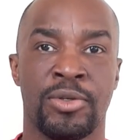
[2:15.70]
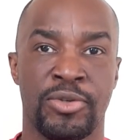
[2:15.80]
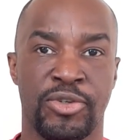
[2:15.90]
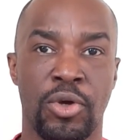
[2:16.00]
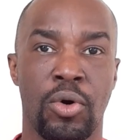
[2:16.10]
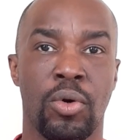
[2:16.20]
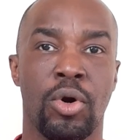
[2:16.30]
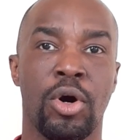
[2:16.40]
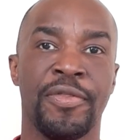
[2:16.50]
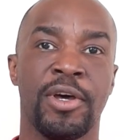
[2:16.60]

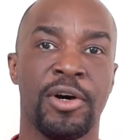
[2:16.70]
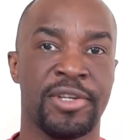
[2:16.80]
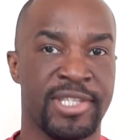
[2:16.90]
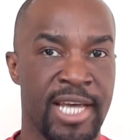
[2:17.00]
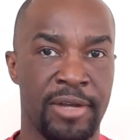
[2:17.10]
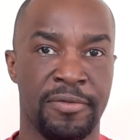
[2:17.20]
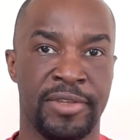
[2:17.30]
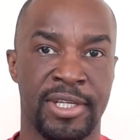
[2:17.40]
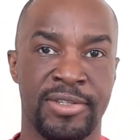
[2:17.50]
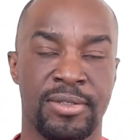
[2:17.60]
So, on the other side of
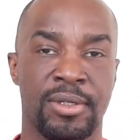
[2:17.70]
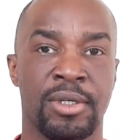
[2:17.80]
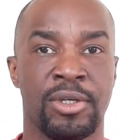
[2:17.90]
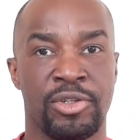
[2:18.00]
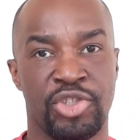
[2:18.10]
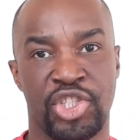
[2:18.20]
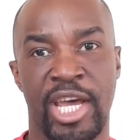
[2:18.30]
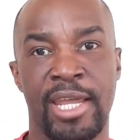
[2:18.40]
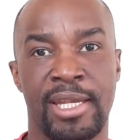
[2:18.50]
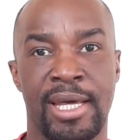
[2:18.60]
this,
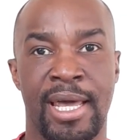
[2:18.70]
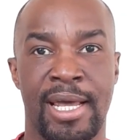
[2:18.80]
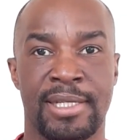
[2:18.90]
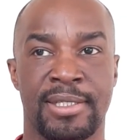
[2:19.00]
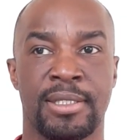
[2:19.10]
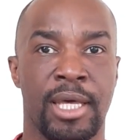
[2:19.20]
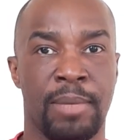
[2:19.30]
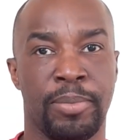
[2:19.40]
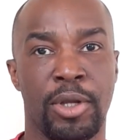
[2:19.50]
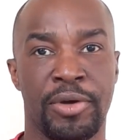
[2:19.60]
China has
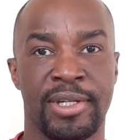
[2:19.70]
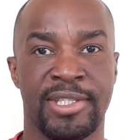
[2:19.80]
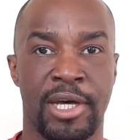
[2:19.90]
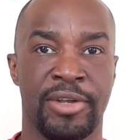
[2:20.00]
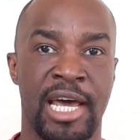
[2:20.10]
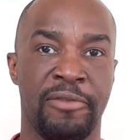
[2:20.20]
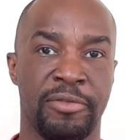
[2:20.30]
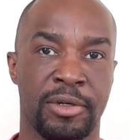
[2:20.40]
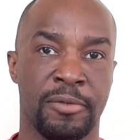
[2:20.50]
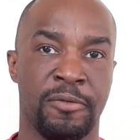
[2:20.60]
applauded South
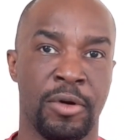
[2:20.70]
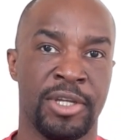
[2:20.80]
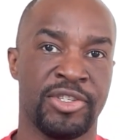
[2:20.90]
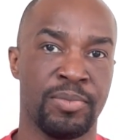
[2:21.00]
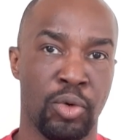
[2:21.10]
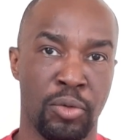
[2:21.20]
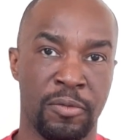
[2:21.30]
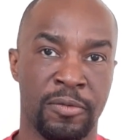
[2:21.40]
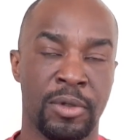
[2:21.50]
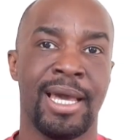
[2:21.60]
Africa for its
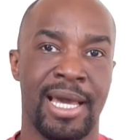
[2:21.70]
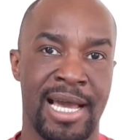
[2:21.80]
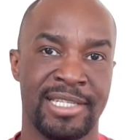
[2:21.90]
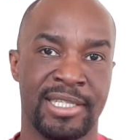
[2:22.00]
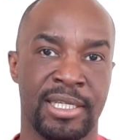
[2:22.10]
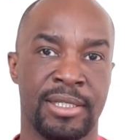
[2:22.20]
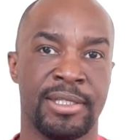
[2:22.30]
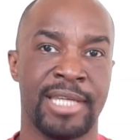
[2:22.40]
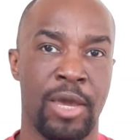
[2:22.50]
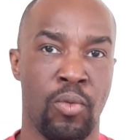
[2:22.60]
move,
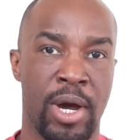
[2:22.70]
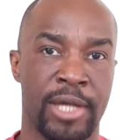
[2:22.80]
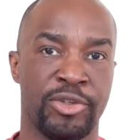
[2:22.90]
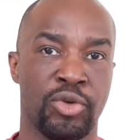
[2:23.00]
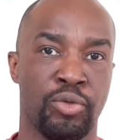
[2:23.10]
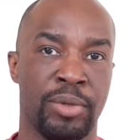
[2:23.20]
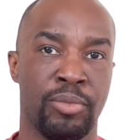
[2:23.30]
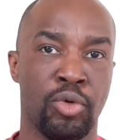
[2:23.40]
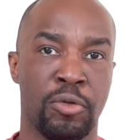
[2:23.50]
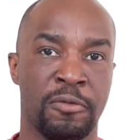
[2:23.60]
asking Taiwan to
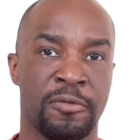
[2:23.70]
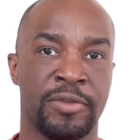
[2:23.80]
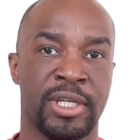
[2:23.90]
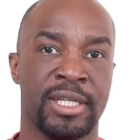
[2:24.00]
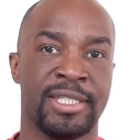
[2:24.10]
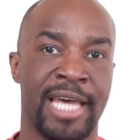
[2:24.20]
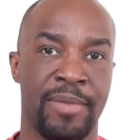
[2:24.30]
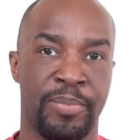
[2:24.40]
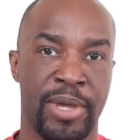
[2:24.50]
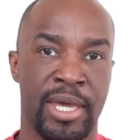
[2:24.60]
remove the
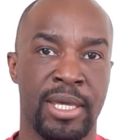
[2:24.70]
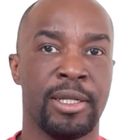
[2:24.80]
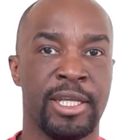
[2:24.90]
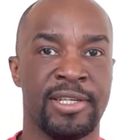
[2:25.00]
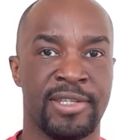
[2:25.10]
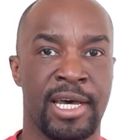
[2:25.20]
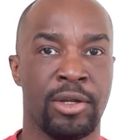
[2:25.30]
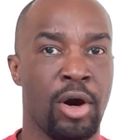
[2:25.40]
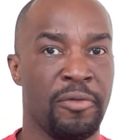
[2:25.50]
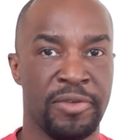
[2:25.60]
Taipei Liaison
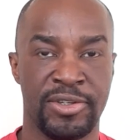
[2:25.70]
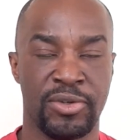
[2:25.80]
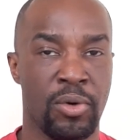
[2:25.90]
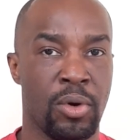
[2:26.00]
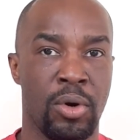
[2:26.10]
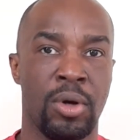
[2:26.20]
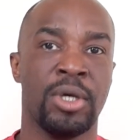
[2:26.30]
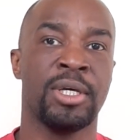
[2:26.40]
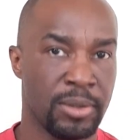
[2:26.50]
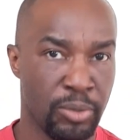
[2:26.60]
Office, or
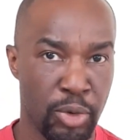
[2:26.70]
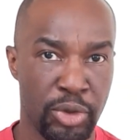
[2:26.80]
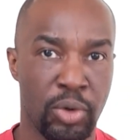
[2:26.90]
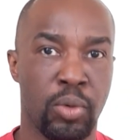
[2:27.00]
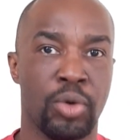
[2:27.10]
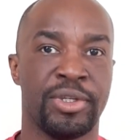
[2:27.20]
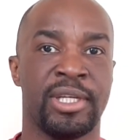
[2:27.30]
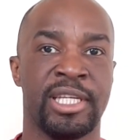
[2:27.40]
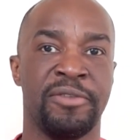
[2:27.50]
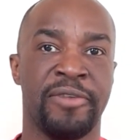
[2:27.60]
quote unquote the
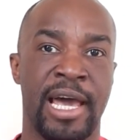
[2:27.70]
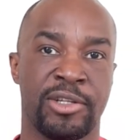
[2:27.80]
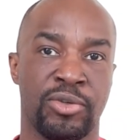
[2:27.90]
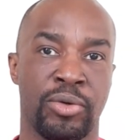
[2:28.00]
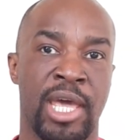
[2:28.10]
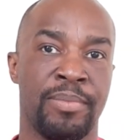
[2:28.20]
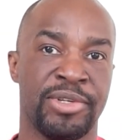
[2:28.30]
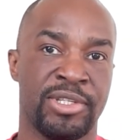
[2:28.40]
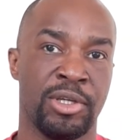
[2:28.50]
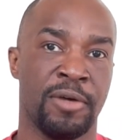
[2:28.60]
de facto
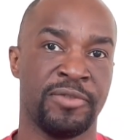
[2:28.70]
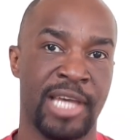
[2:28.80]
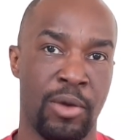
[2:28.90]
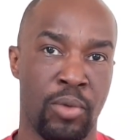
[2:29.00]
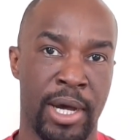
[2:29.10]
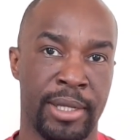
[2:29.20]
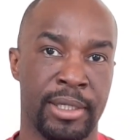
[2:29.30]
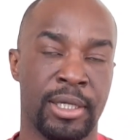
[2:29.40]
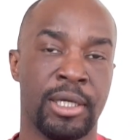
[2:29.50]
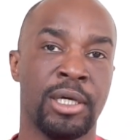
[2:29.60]
embassy of Taiwan,
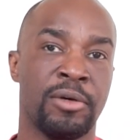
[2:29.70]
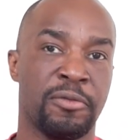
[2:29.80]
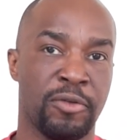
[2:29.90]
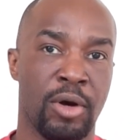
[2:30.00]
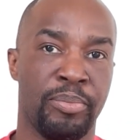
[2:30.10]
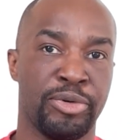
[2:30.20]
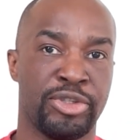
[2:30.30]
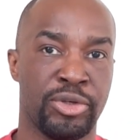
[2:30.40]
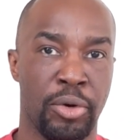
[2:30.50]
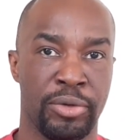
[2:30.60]
from
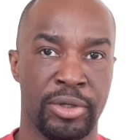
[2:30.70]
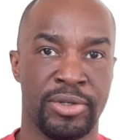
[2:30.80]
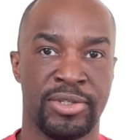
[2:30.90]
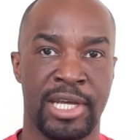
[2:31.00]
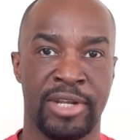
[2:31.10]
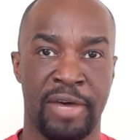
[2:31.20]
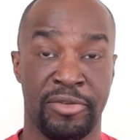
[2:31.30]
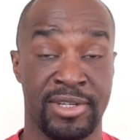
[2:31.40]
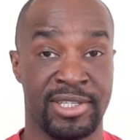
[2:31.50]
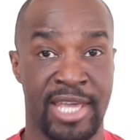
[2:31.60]
Pretoria, South
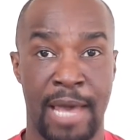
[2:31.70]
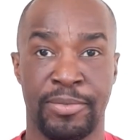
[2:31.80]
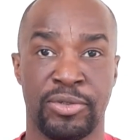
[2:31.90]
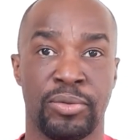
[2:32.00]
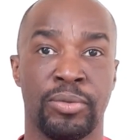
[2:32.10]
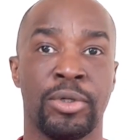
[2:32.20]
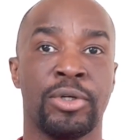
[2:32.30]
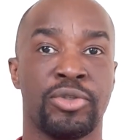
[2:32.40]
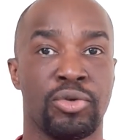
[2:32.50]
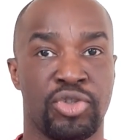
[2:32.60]
Africa's capital,
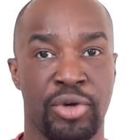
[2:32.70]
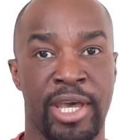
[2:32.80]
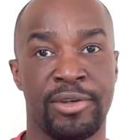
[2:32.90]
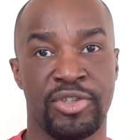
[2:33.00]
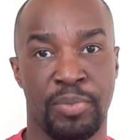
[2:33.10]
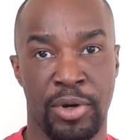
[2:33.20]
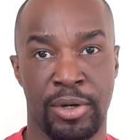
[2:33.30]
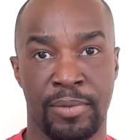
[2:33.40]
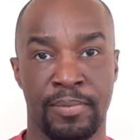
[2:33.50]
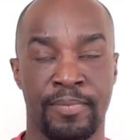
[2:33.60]
to
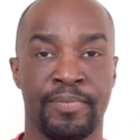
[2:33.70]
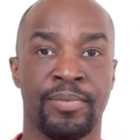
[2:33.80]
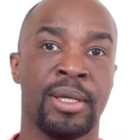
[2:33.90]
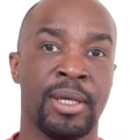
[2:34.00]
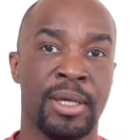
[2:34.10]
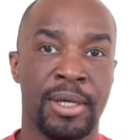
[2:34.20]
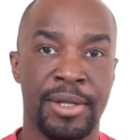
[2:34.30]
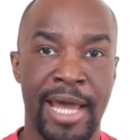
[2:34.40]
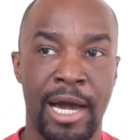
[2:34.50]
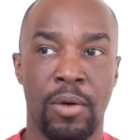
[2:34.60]
Johannesburg.
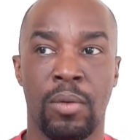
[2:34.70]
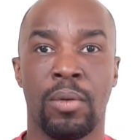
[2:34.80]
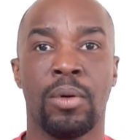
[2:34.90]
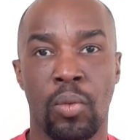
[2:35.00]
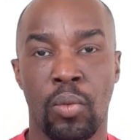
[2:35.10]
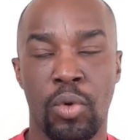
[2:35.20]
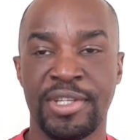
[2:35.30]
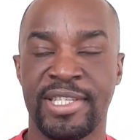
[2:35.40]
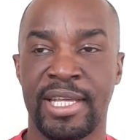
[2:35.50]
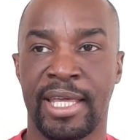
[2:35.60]
Now,
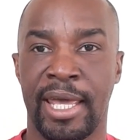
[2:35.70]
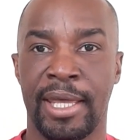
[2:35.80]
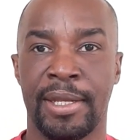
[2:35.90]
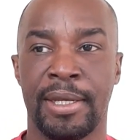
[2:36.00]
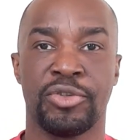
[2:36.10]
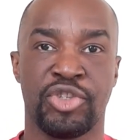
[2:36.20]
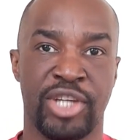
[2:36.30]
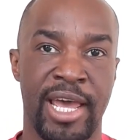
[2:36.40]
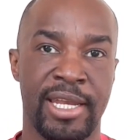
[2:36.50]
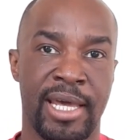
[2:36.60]
once again,
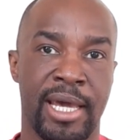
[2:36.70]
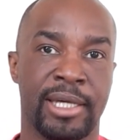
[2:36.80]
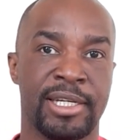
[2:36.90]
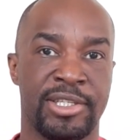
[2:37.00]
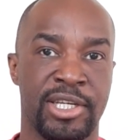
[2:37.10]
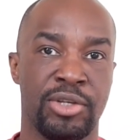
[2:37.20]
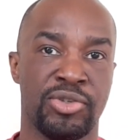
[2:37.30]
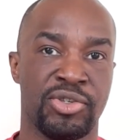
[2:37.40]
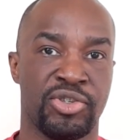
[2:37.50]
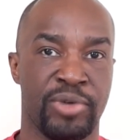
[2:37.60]
China
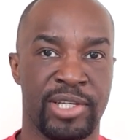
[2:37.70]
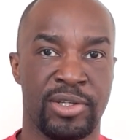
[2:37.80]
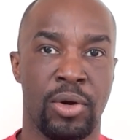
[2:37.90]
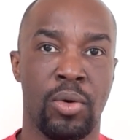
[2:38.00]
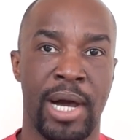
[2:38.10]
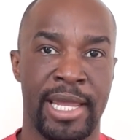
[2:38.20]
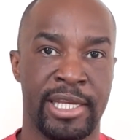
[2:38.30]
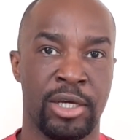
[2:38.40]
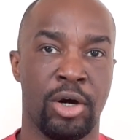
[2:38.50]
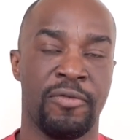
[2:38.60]
continues to stress the whole
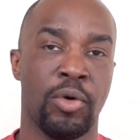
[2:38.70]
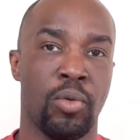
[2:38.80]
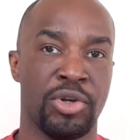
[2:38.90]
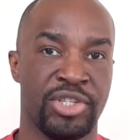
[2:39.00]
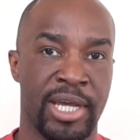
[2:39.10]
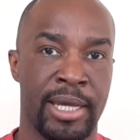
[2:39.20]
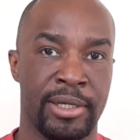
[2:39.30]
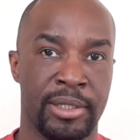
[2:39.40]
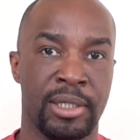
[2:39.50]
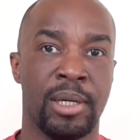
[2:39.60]
idea of the one
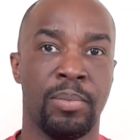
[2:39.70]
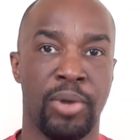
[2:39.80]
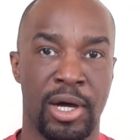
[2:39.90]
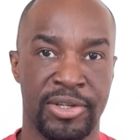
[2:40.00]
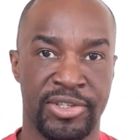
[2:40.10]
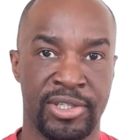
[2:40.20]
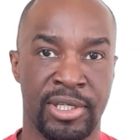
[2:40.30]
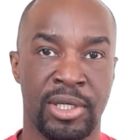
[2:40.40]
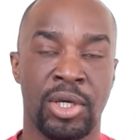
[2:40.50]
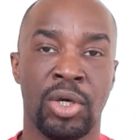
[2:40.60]
China policy,
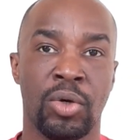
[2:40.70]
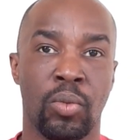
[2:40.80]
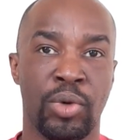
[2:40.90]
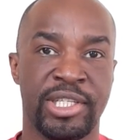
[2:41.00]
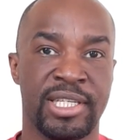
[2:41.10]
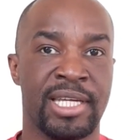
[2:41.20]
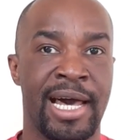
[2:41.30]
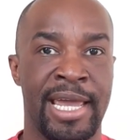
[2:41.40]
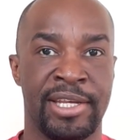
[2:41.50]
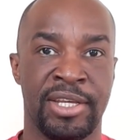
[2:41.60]
which is
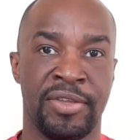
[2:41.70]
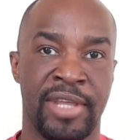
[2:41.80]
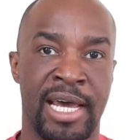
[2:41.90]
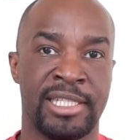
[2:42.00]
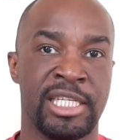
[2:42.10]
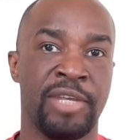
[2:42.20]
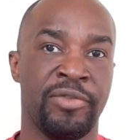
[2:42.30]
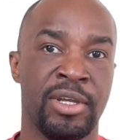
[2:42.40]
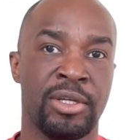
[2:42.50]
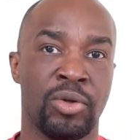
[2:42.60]
the idea that
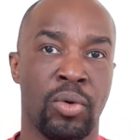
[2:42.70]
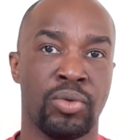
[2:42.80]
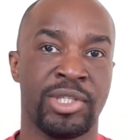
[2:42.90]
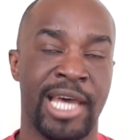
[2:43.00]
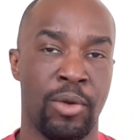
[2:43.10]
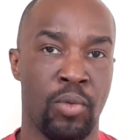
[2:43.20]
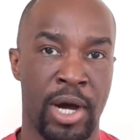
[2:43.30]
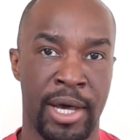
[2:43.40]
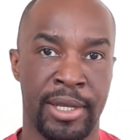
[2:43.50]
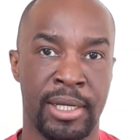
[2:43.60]
even though
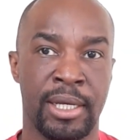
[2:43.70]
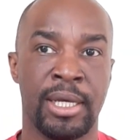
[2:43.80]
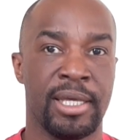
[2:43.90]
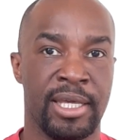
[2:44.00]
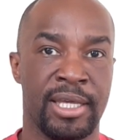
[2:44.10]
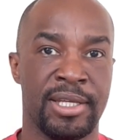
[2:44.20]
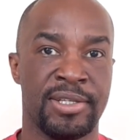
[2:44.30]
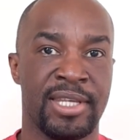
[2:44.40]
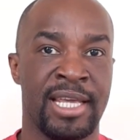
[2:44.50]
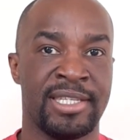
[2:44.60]
Taiwan
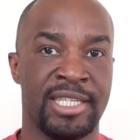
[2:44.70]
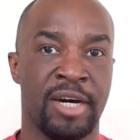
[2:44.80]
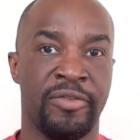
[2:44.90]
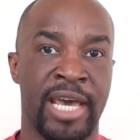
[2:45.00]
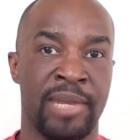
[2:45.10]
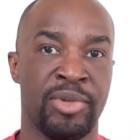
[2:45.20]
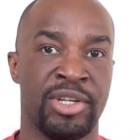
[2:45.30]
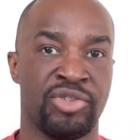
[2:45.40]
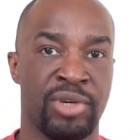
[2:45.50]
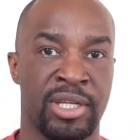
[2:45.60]
is a
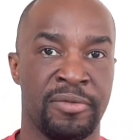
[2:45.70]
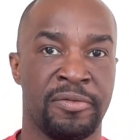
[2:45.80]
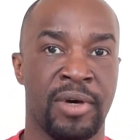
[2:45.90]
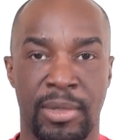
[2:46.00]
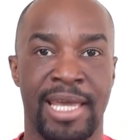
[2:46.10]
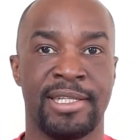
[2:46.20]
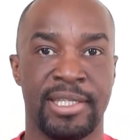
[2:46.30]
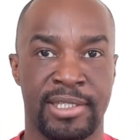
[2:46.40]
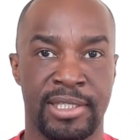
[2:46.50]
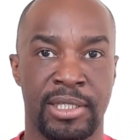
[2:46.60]
self-administrative
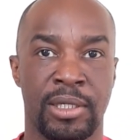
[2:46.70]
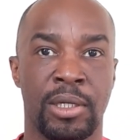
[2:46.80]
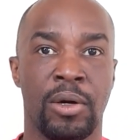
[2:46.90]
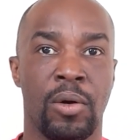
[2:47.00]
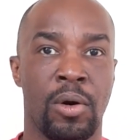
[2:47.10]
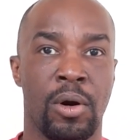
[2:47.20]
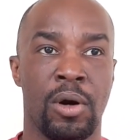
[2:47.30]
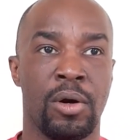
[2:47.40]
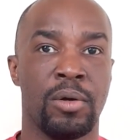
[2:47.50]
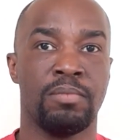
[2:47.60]
entity
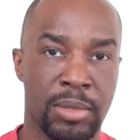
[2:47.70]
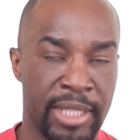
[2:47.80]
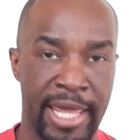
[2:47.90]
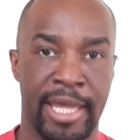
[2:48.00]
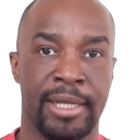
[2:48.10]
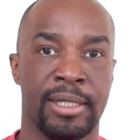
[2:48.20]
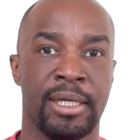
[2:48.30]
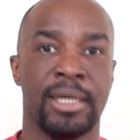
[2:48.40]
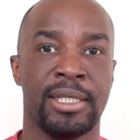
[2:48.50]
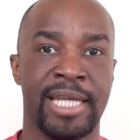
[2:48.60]
or land,
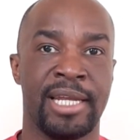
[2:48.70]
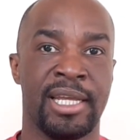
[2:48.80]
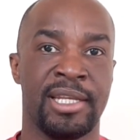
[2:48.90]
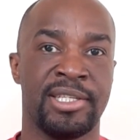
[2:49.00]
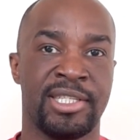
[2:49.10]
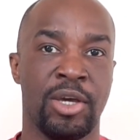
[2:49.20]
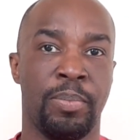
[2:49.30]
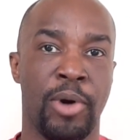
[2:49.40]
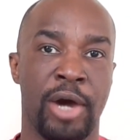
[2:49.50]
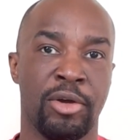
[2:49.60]
that it is still
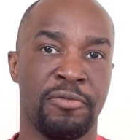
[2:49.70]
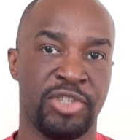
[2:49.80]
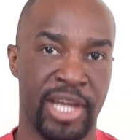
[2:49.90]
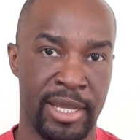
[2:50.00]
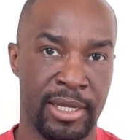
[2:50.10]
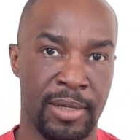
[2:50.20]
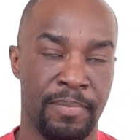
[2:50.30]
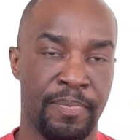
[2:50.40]
part of China.